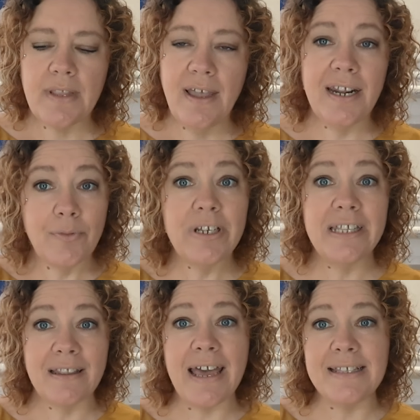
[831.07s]
And I
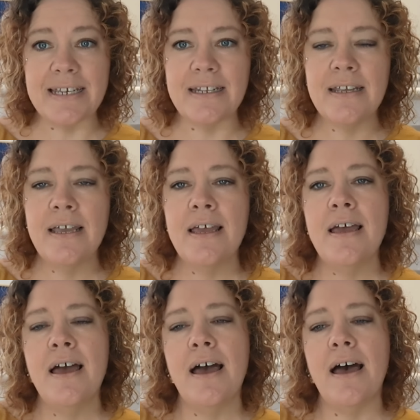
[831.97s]
really liked it.
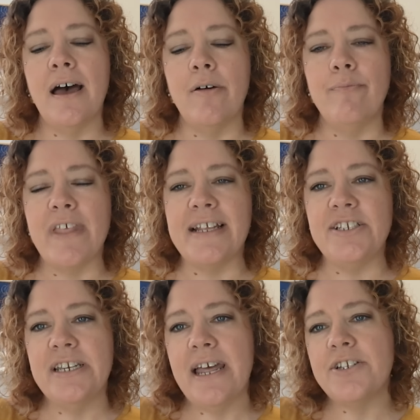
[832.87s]
And
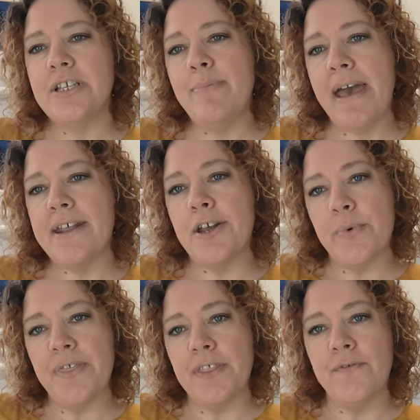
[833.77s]
she had actually paired it
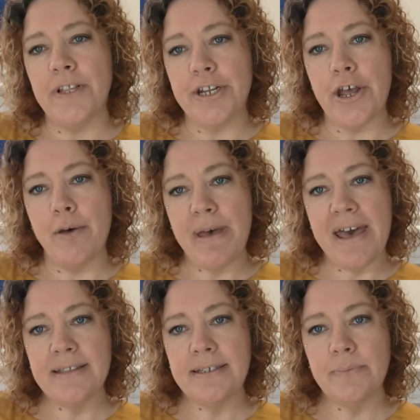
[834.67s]
with the flaneur
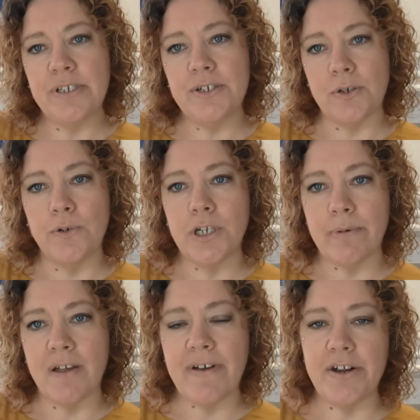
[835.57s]
pants, which is also
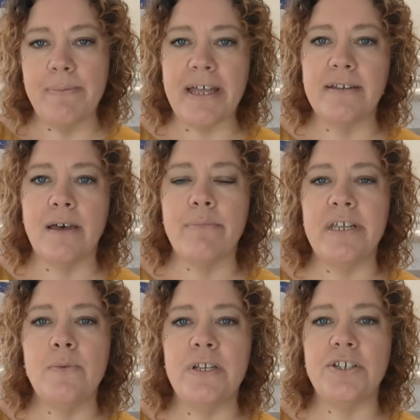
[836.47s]
by Friday Pattern
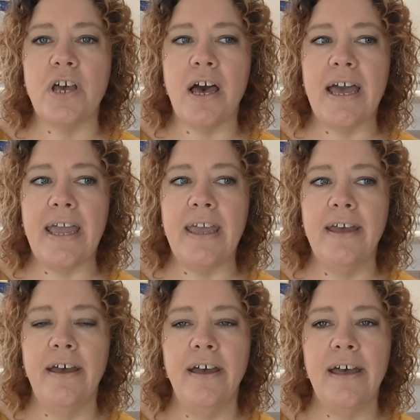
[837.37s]
Company, which
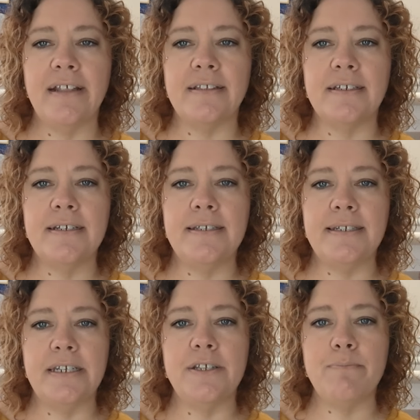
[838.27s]
I had
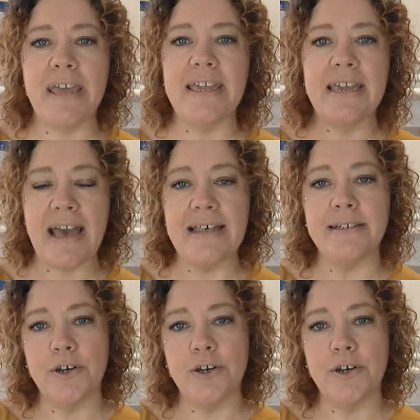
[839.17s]
considered making as a